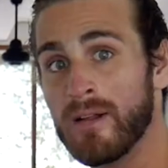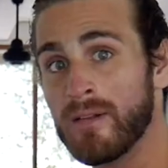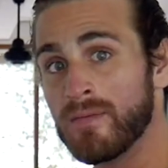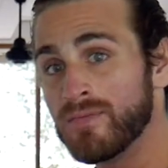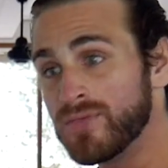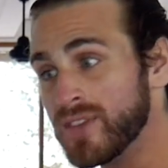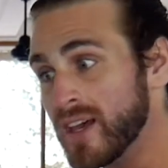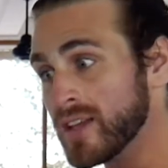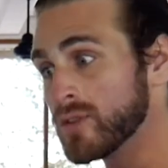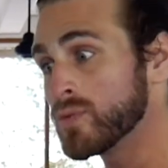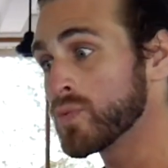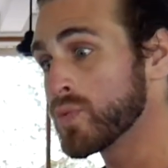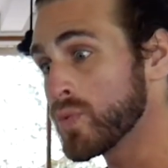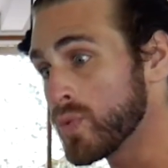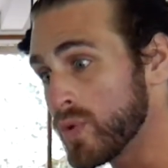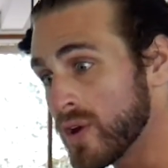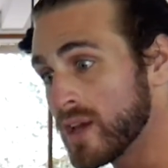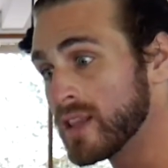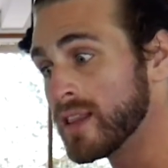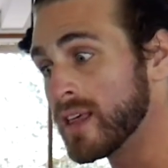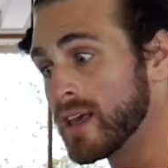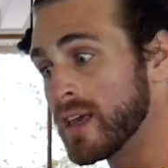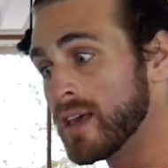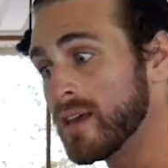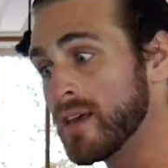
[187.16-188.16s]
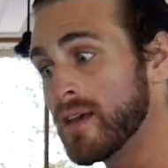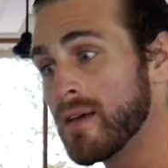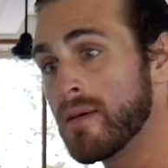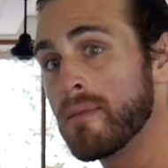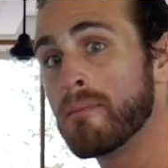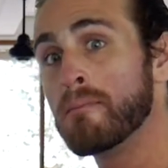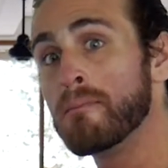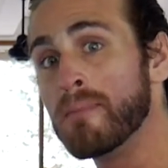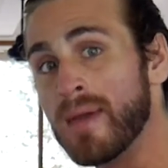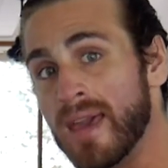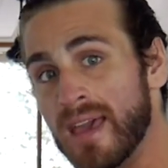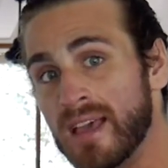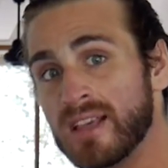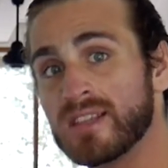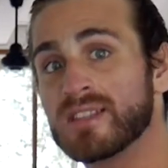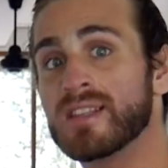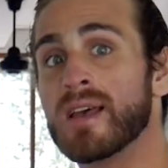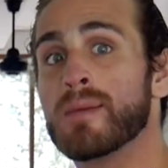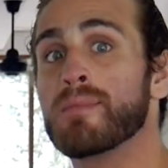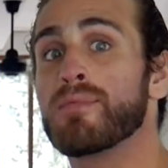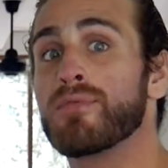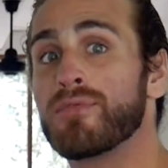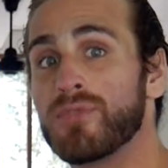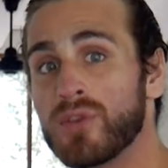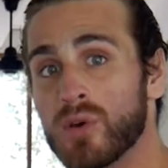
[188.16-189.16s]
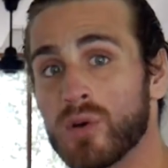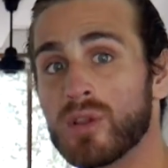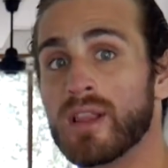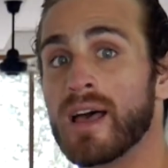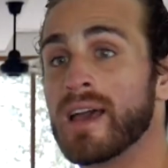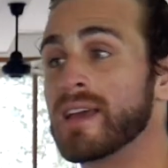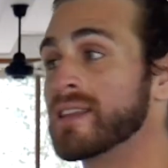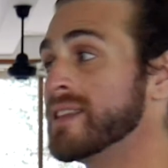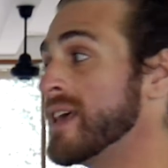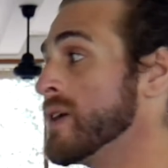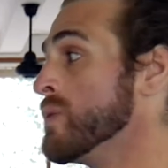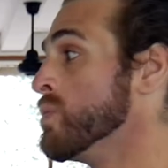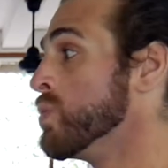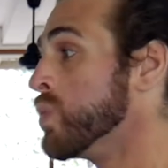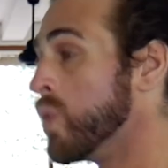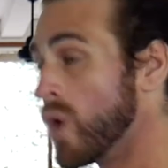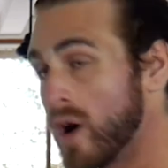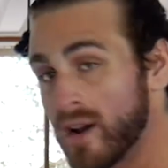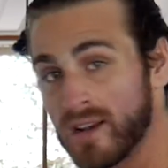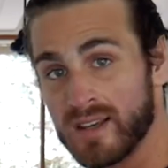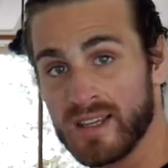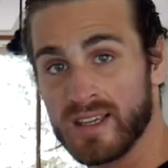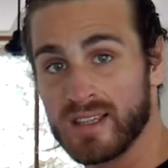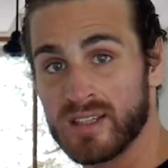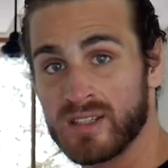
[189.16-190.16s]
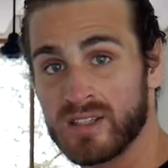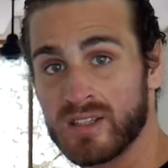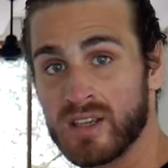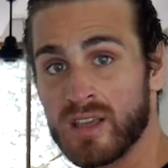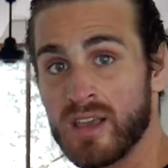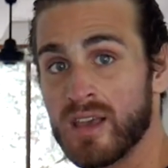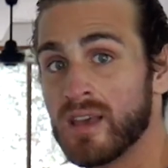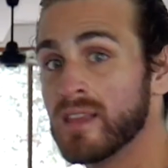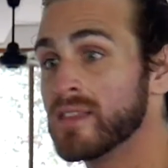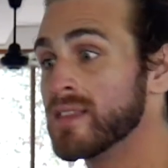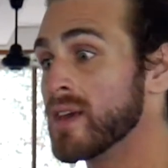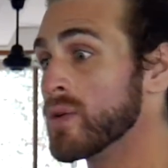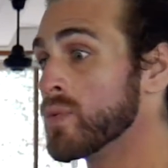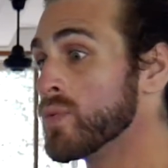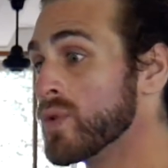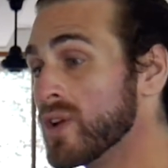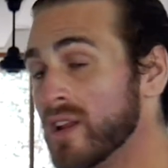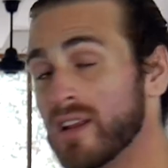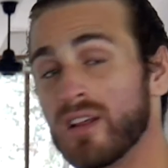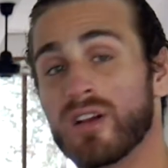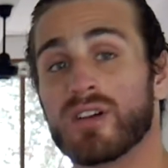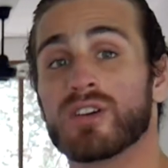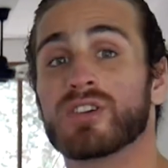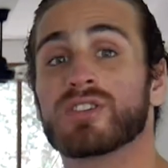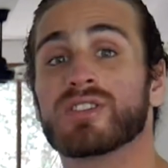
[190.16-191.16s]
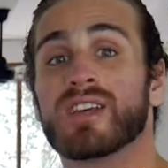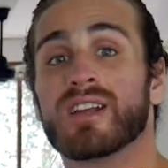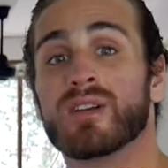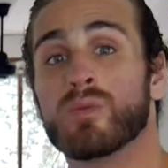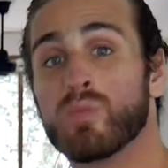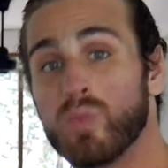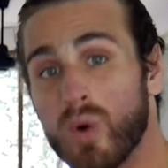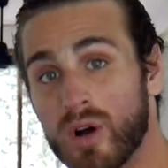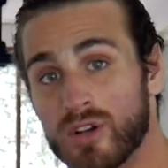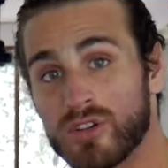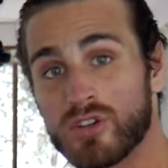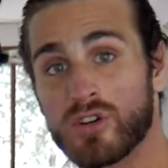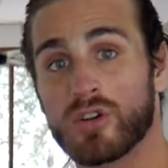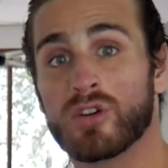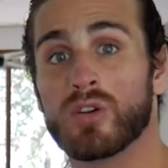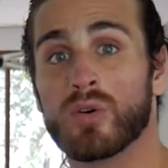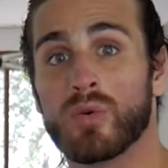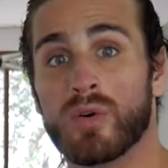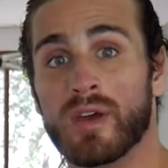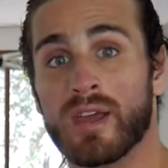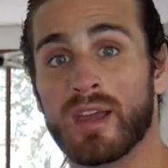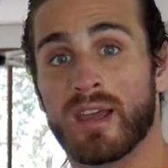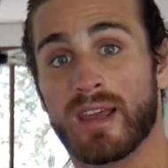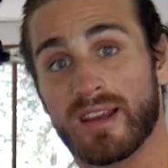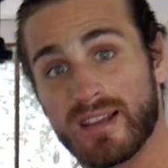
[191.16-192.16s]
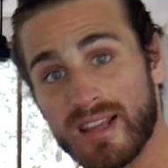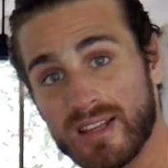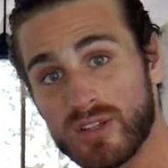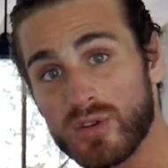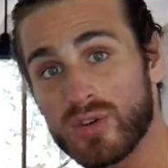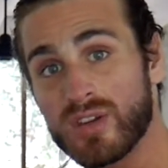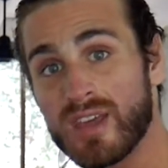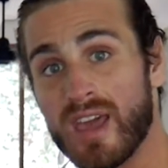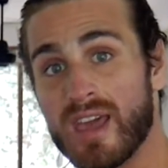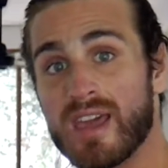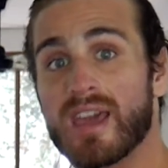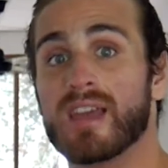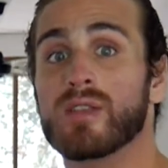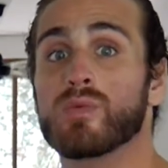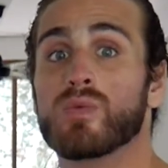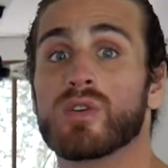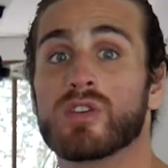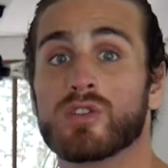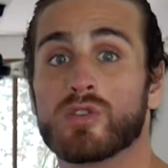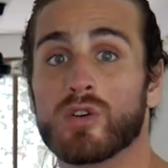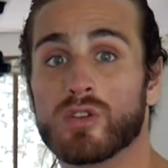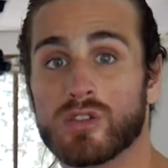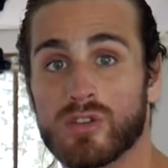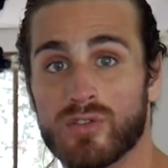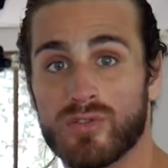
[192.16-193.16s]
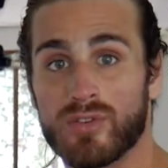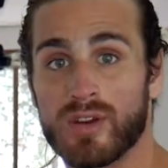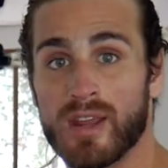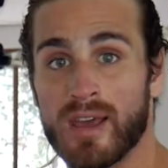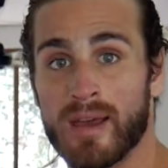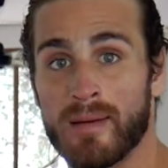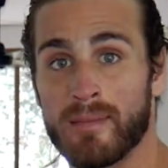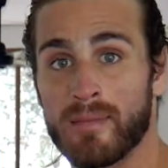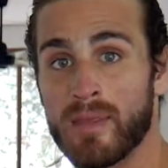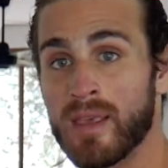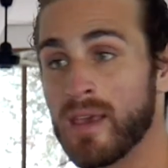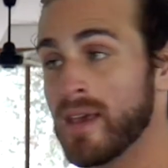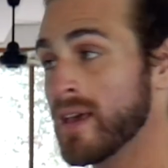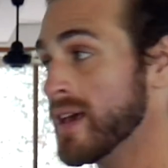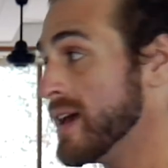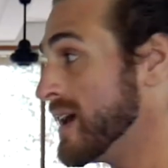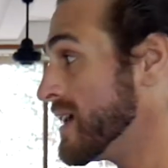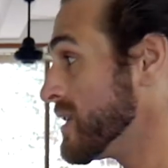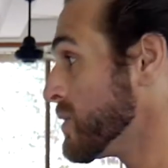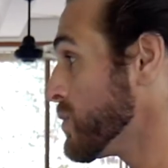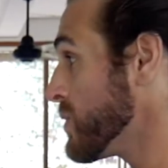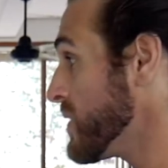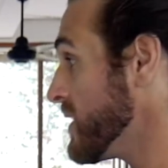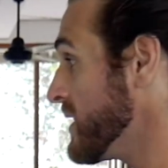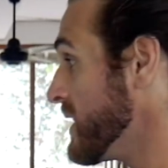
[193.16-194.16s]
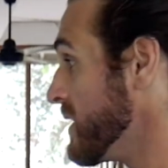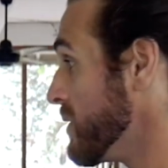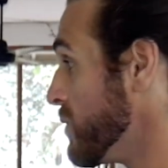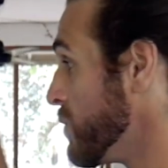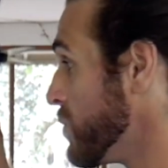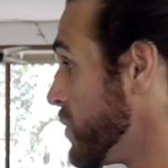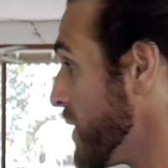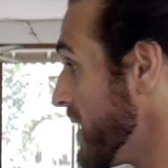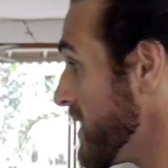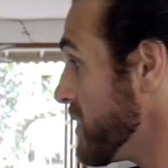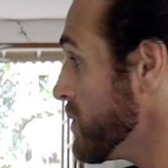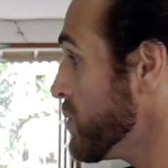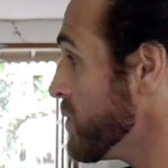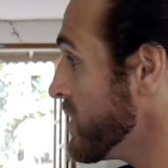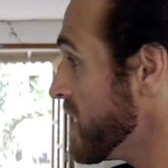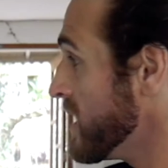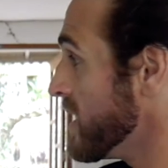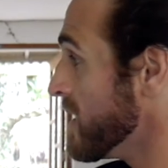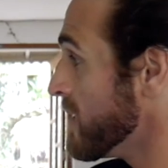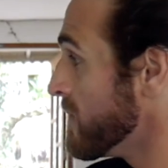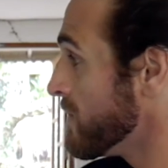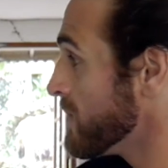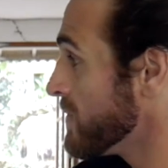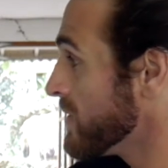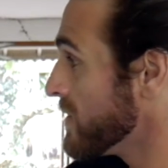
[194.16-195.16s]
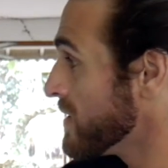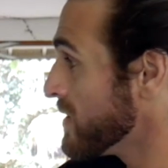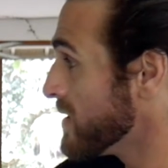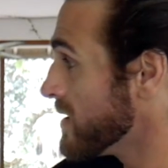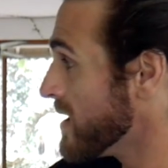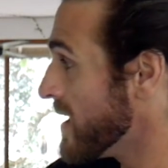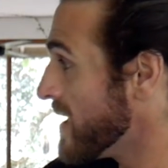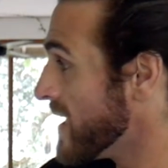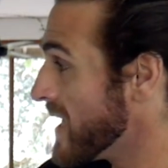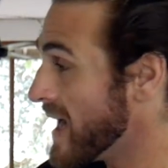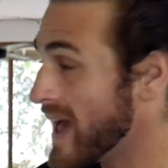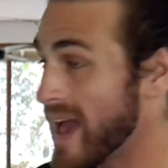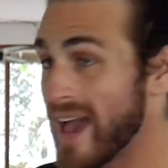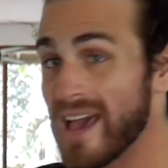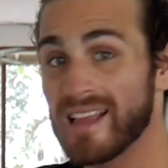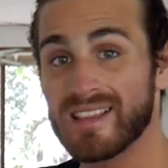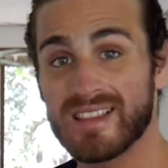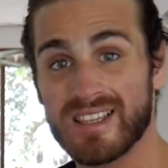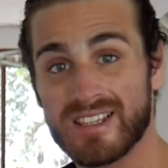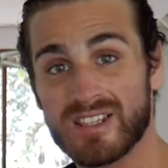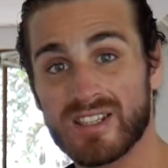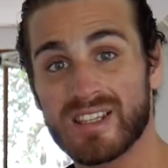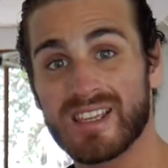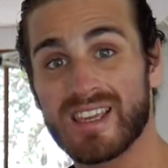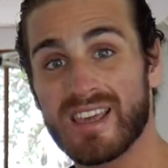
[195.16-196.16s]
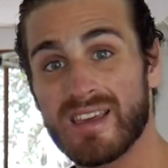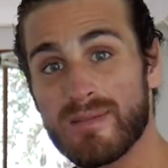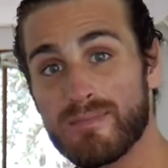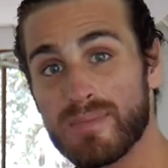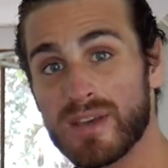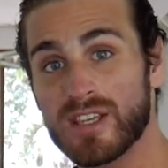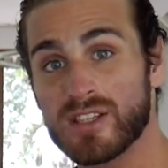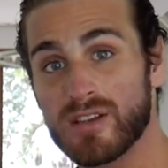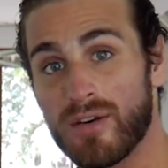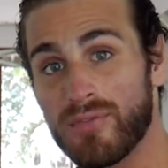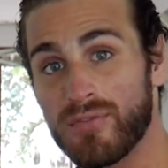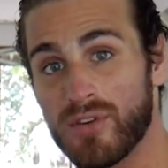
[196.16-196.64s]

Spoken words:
that really makes them feel like they want this. They really understand what you're doing and that you can get results for them. And really, when we had this key piece of